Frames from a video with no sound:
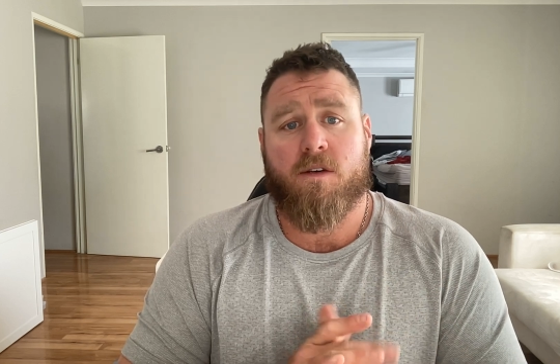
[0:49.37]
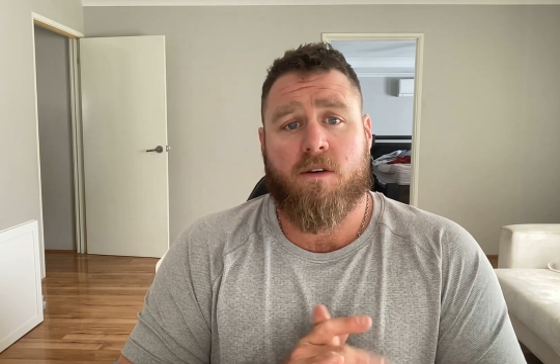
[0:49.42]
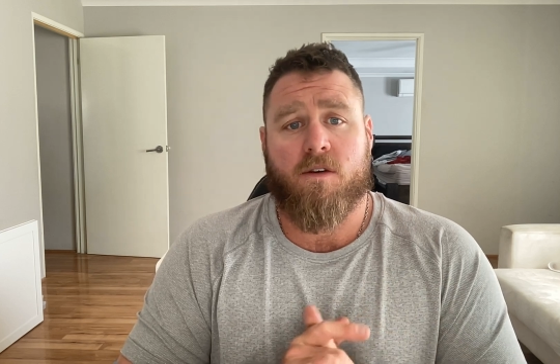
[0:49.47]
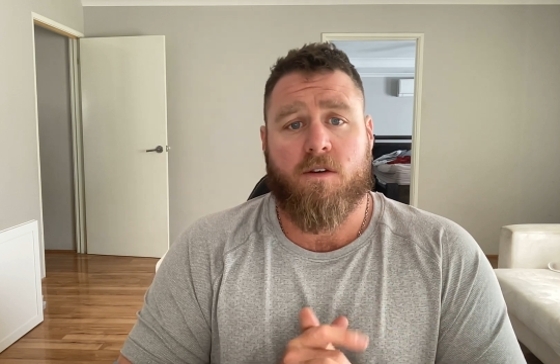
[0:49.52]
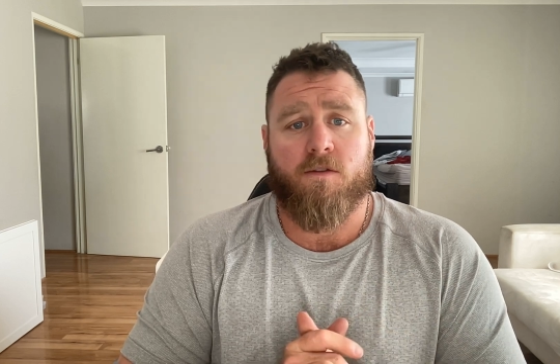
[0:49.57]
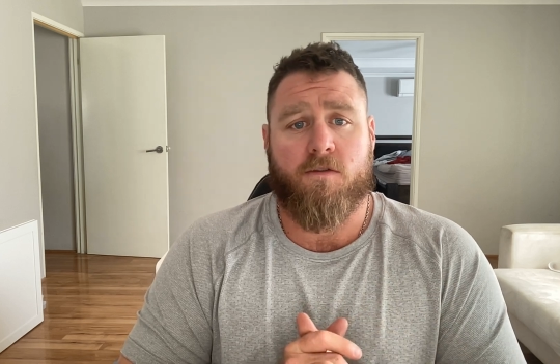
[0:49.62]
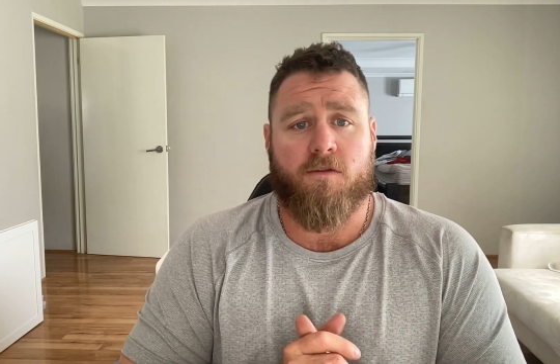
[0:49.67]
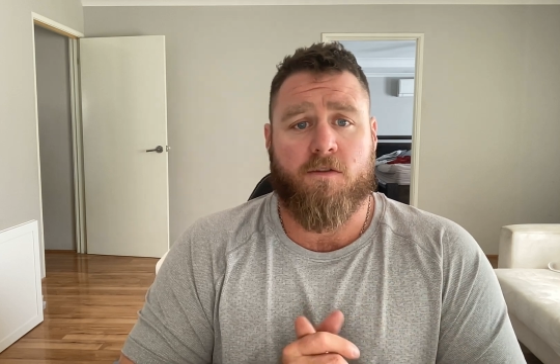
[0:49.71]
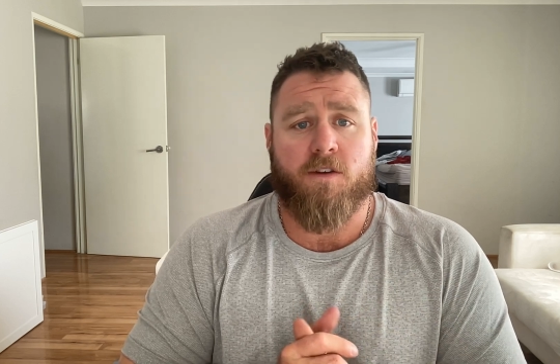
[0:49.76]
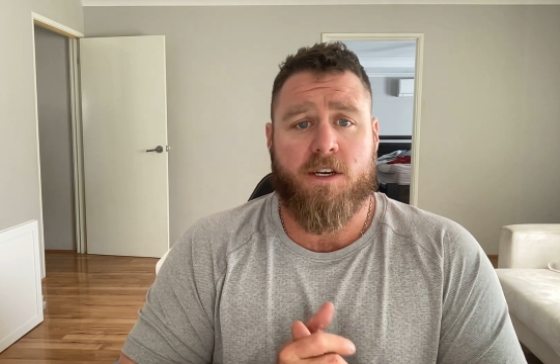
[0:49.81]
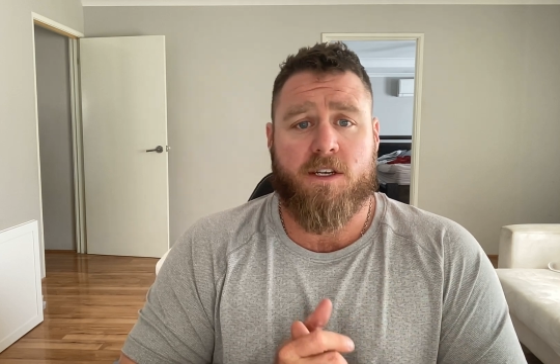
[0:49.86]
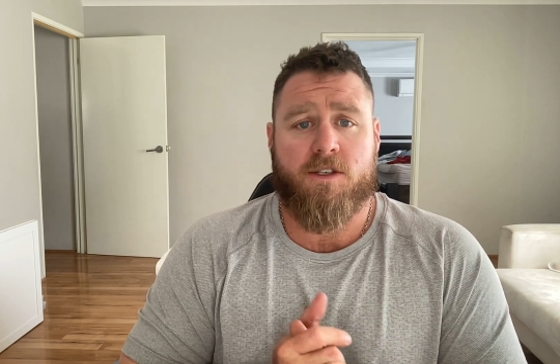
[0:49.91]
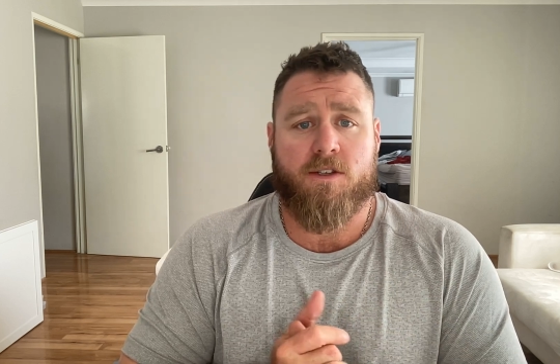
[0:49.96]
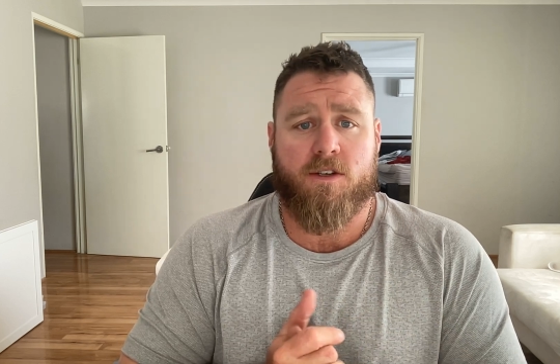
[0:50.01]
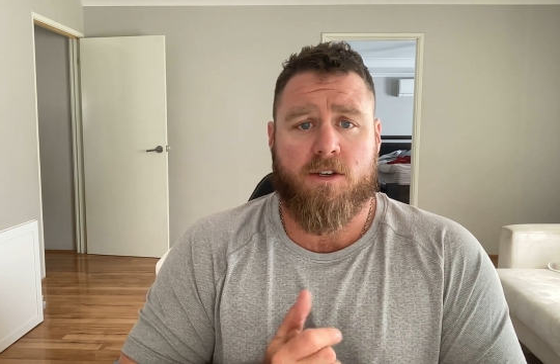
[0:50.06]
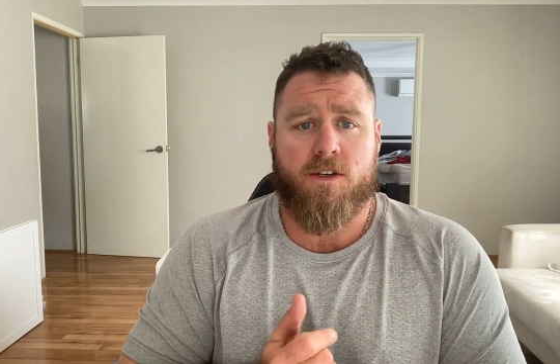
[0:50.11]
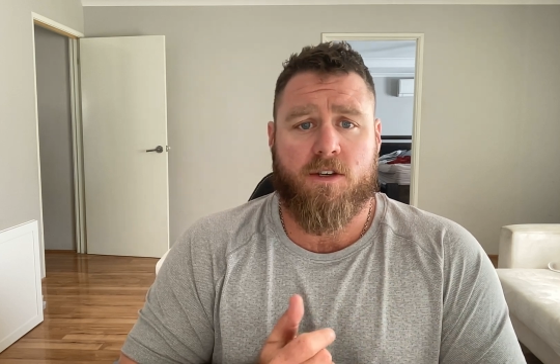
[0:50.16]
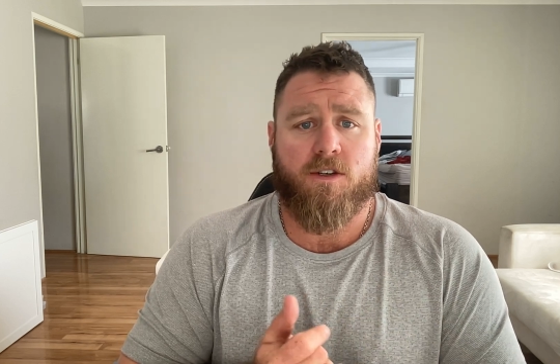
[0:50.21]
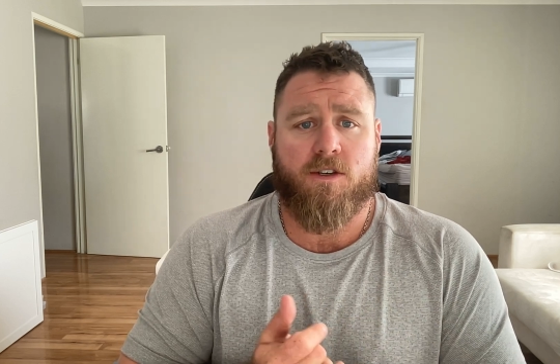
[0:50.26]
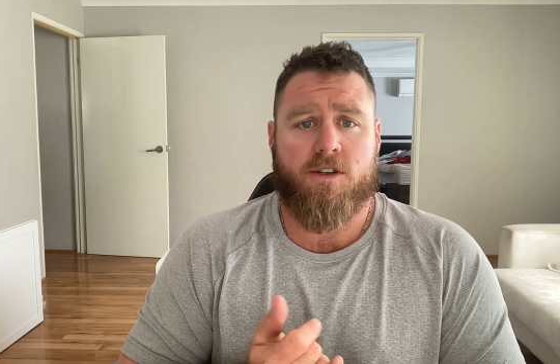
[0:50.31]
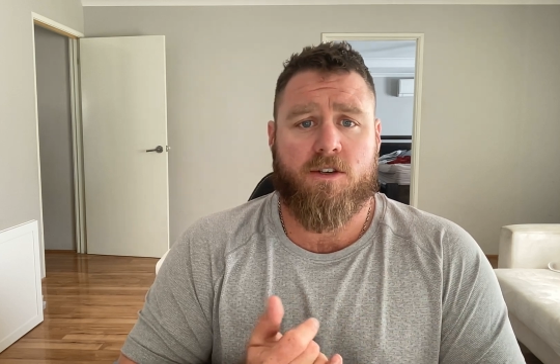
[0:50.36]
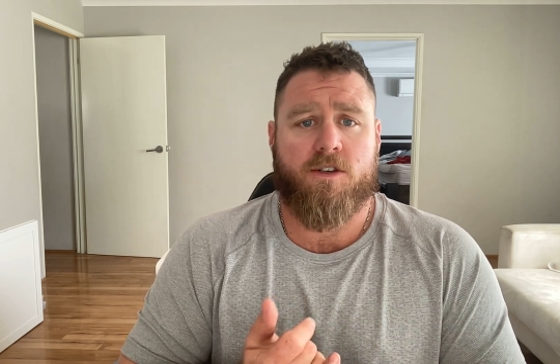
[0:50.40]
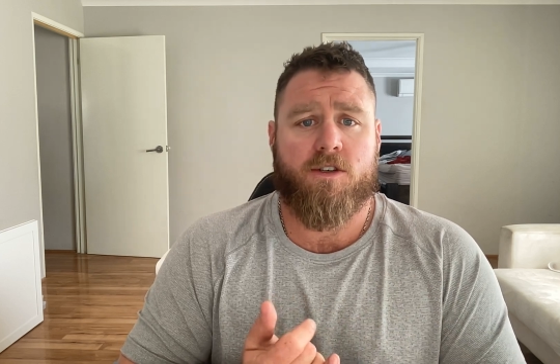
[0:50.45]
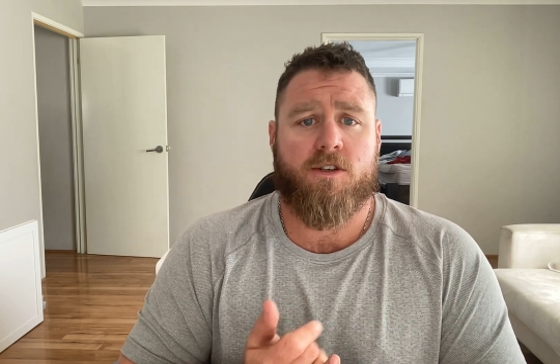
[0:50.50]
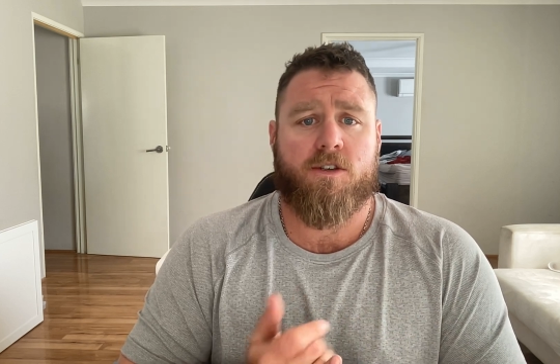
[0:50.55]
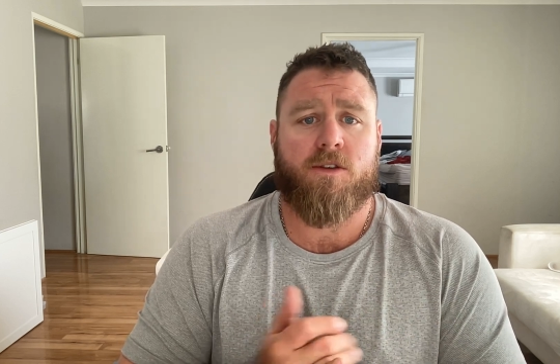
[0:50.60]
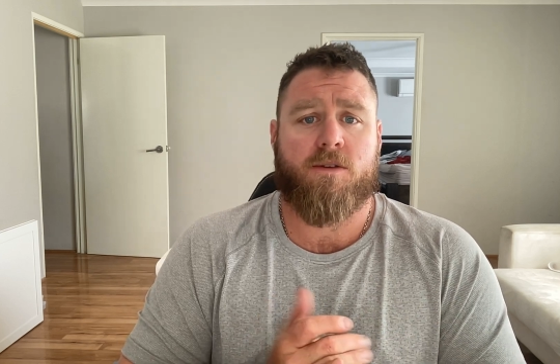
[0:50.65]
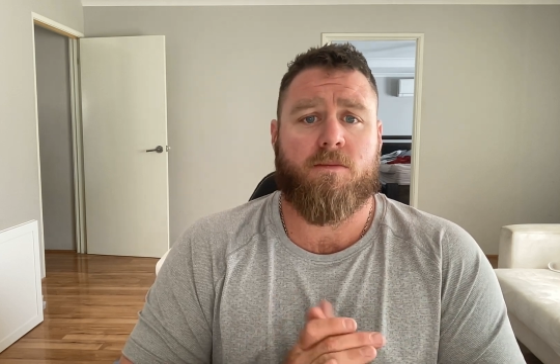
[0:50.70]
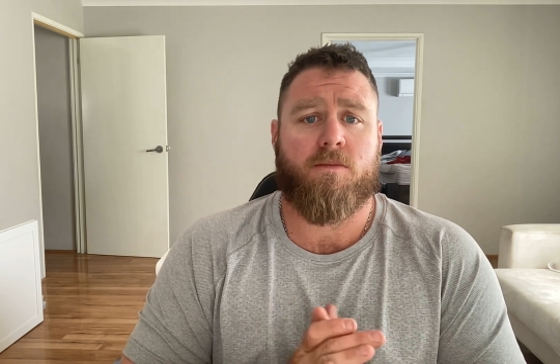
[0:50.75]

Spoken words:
of research,